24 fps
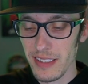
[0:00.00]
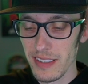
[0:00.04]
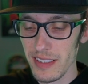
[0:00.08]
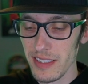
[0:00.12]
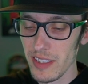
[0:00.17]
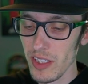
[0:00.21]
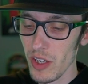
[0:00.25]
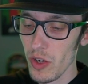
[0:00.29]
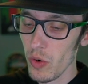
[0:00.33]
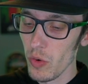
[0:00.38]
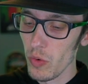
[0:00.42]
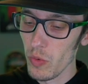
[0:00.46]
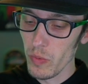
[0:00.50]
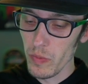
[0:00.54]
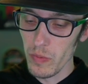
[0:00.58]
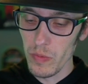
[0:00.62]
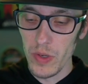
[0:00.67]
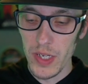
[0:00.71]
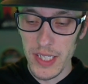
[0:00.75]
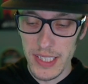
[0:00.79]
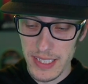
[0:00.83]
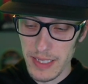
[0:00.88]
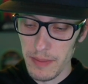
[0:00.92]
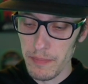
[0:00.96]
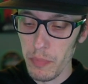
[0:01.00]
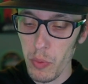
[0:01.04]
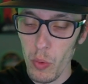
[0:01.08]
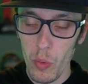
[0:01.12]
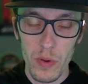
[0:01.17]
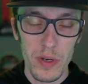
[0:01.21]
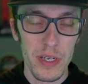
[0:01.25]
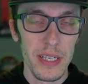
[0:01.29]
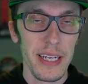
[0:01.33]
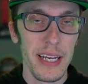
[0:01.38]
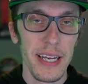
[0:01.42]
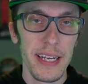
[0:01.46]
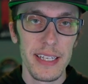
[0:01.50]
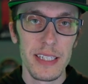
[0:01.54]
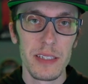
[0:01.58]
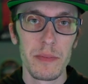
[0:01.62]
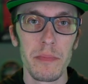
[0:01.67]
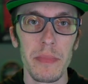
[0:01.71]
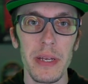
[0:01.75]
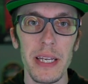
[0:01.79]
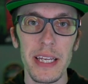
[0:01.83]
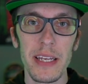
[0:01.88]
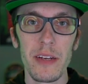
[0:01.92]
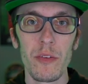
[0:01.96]
so it's important to get as
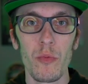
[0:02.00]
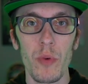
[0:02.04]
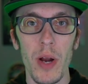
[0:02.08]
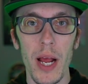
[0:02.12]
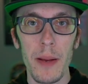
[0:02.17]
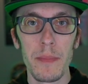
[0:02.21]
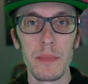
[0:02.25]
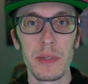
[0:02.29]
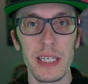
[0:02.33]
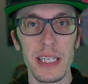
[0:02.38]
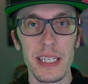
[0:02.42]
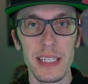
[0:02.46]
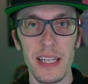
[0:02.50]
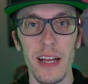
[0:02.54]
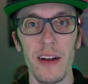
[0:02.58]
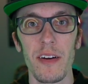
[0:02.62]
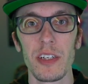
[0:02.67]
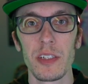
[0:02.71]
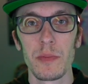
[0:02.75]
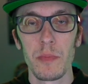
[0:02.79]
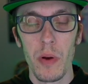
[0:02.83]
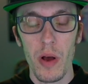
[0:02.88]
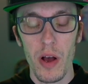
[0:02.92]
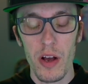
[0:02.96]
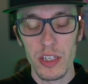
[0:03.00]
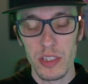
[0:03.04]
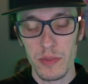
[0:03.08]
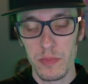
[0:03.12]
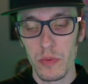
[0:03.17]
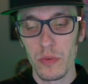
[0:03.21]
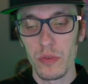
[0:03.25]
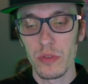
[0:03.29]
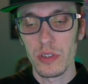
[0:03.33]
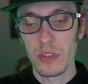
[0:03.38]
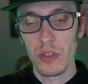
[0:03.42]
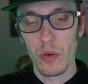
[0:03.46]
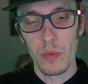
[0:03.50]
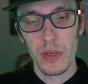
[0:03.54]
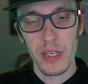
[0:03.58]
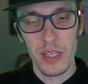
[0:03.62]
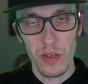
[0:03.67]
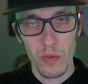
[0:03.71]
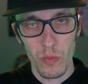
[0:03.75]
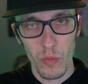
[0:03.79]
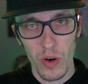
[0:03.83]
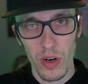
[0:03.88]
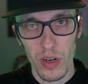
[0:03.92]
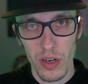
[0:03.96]
many reps in there as possible so we
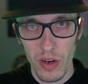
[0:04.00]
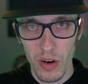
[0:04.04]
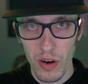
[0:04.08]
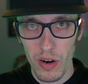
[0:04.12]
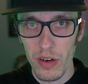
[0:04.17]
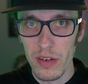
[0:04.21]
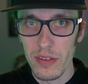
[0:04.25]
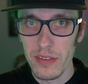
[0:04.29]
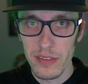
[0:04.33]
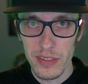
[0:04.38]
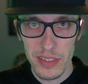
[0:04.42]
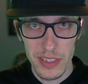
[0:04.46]
can work on,